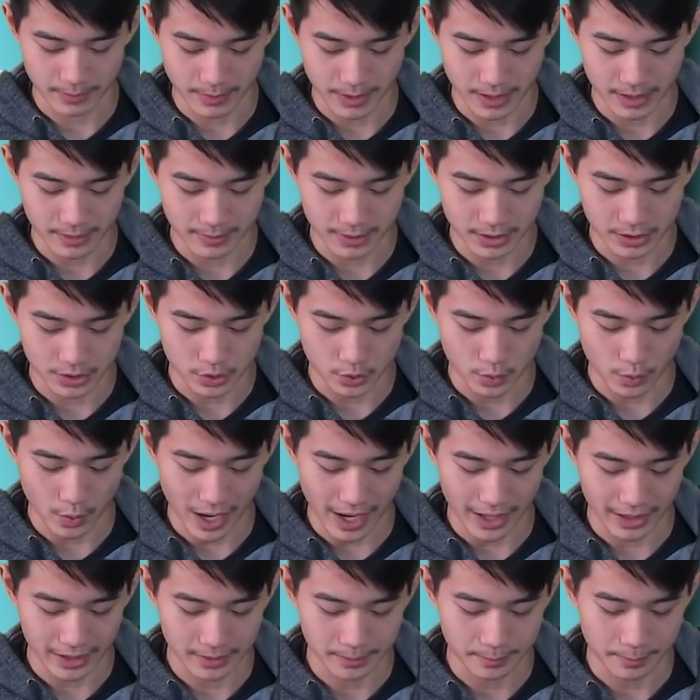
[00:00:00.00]
Baby
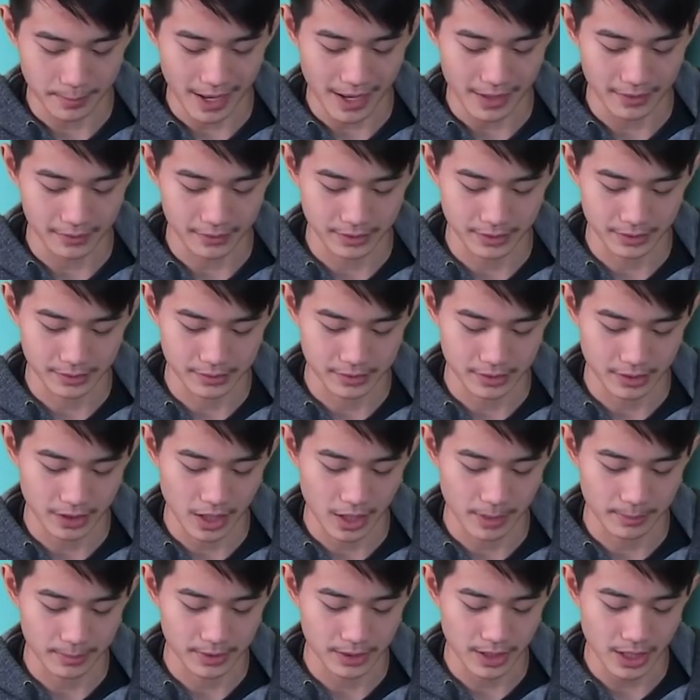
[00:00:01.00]
Dragon Battle Healer
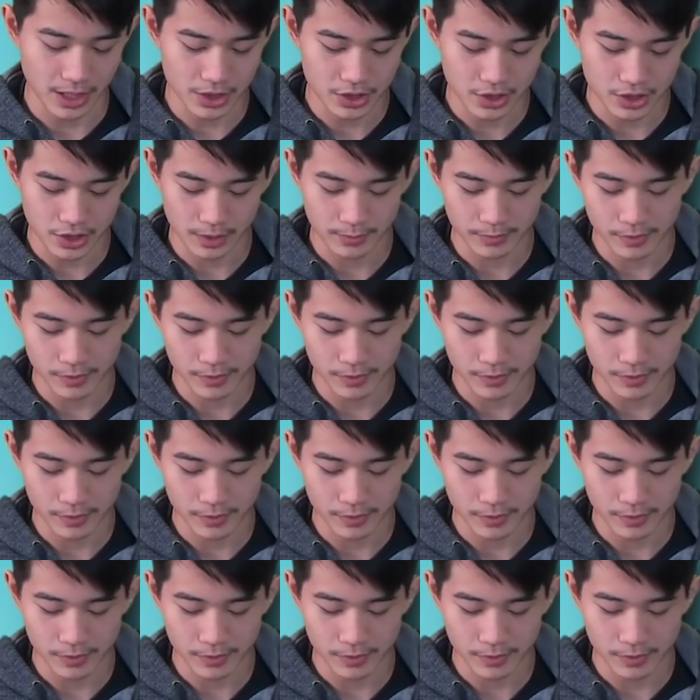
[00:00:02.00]
combination.